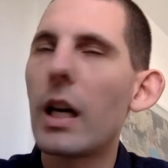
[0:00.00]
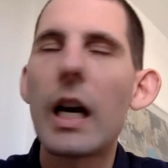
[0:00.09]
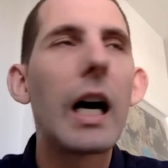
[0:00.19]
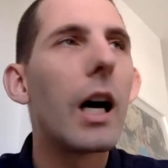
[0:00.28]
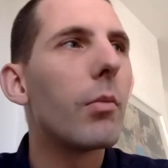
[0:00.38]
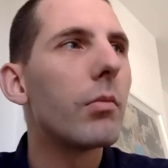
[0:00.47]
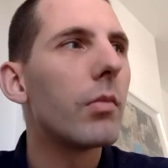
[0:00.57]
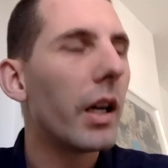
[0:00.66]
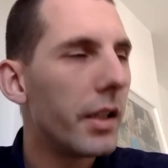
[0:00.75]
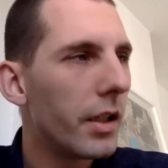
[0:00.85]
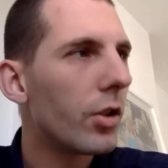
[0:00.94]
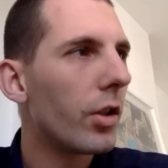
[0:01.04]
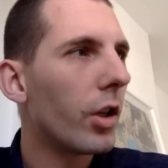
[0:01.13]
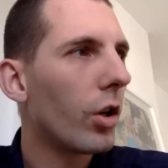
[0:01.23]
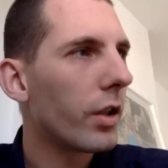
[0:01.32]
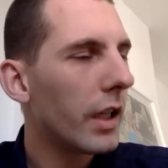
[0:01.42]
I teach at the
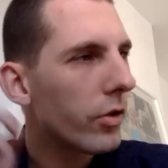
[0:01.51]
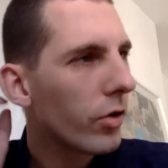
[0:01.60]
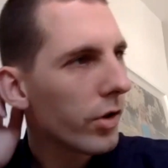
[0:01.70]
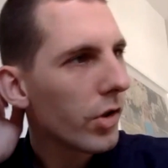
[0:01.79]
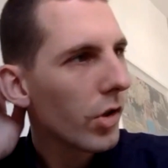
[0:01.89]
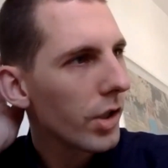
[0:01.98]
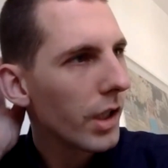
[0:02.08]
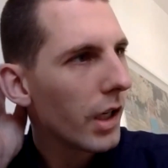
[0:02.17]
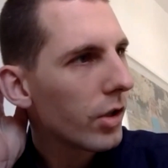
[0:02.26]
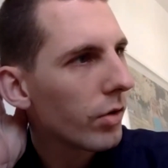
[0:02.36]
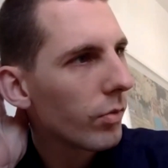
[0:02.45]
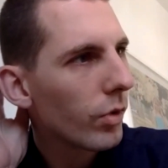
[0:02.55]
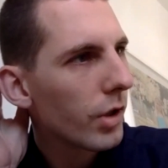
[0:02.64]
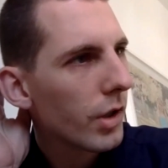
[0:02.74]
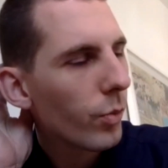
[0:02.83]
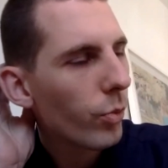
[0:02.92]
Architectural Association, which
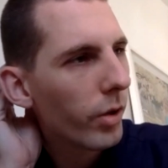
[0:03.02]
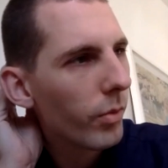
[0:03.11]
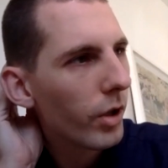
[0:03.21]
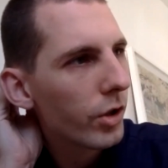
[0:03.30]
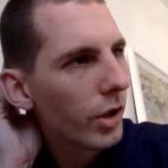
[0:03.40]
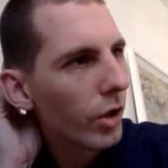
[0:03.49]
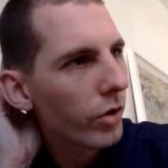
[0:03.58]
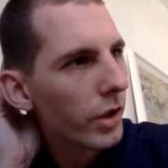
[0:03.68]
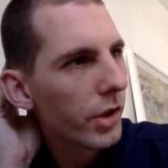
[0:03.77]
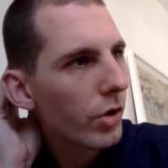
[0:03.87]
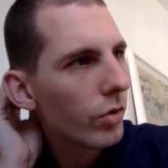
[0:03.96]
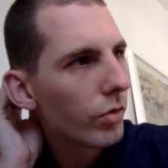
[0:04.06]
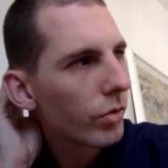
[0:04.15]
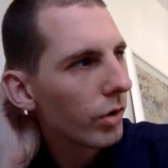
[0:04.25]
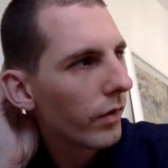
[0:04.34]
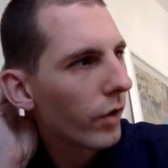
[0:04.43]
is pretty much the only
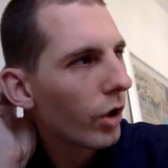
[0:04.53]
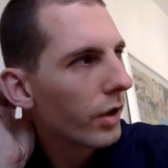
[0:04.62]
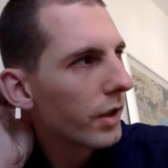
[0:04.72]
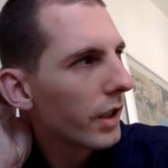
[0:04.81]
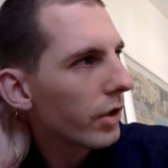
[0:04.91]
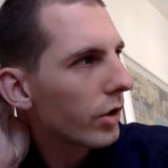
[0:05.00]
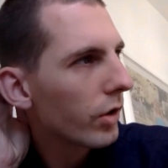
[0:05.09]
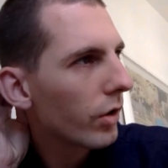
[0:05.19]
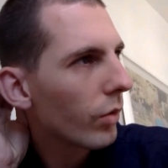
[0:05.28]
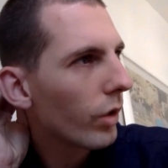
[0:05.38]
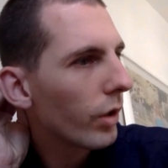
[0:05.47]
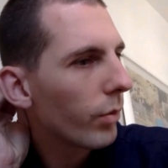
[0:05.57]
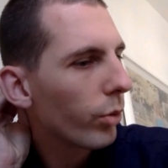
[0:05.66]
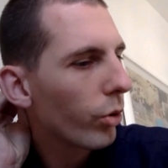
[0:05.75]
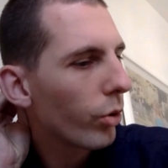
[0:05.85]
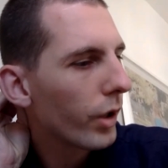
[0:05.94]
school of architecture that would
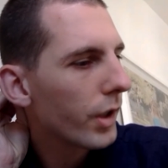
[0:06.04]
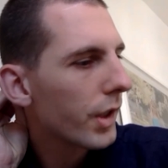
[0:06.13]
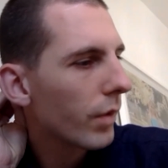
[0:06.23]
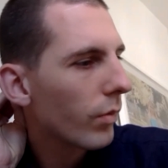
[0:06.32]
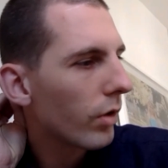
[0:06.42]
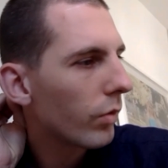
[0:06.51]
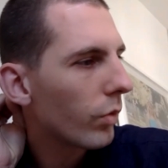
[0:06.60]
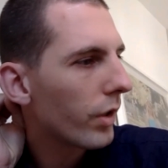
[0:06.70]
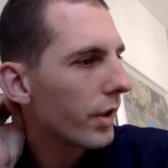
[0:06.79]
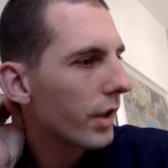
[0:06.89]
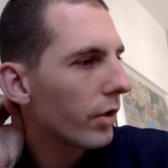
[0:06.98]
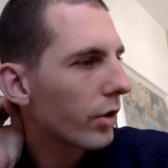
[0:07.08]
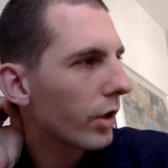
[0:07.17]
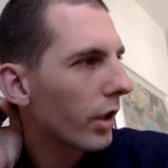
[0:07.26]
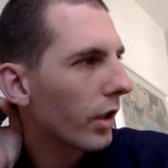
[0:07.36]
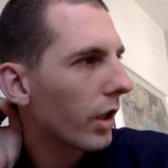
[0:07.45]
employ someone with such
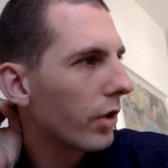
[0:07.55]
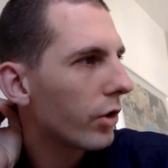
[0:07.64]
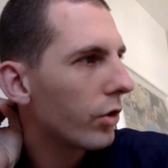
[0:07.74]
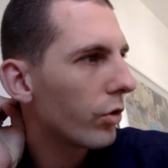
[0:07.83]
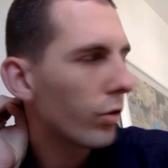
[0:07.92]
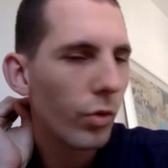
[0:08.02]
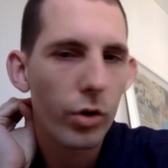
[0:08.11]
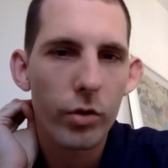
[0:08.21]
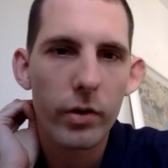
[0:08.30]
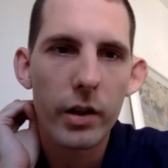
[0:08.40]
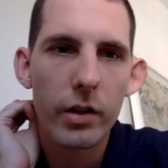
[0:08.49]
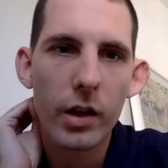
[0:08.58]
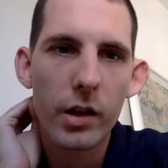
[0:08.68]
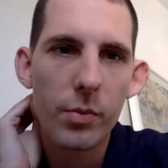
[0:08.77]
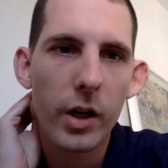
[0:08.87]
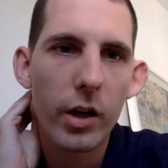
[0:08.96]
an unusual career
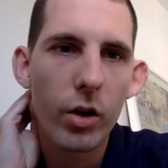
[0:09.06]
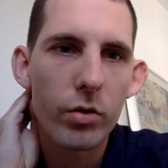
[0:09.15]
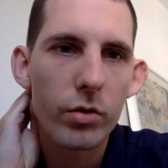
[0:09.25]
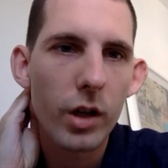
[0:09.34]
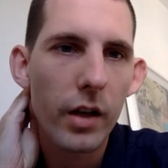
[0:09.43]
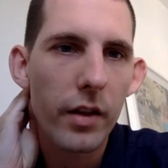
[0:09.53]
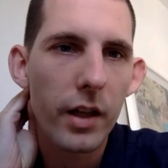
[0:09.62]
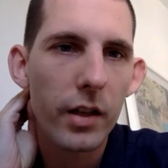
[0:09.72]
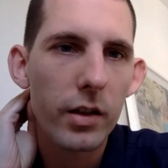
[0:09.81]
as my own, I think.